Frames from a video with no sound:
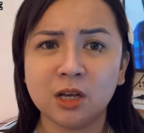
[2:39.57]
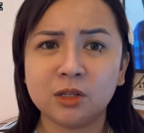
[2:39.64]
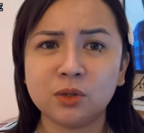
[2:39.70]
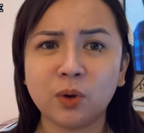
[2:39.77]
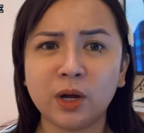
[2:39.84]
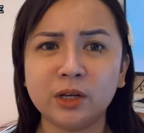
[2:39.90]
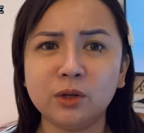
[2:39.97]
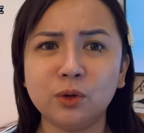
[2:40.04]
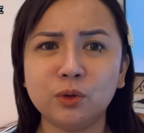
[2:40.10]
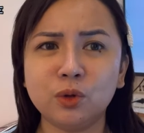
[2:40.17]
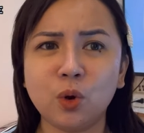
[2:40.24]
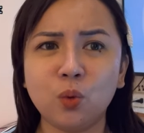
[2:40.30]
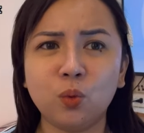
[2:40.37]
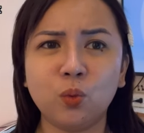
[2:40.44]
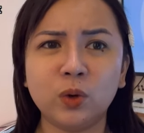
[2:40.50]
So I don't
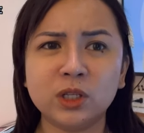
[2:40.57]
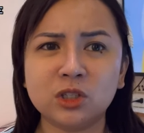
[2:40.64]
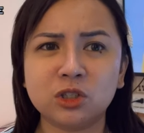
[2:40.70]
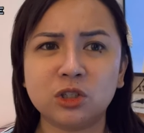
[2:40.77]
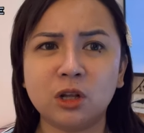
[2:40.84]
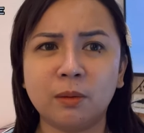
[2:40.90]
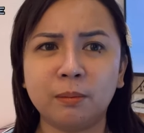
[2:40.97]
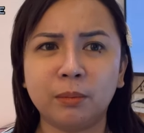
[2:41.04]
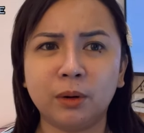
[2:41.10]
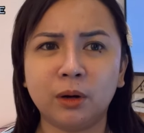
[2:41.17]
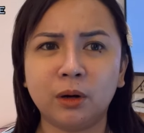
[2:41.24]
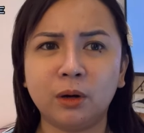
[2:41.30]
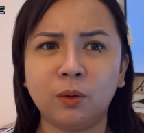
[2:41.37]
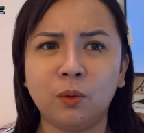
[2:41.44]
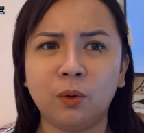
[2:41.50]
know which
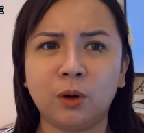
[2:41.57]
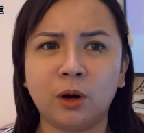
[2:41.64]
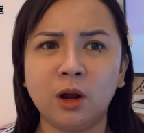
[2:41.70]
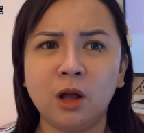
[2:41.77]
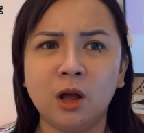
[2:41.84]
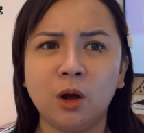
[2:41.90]
number or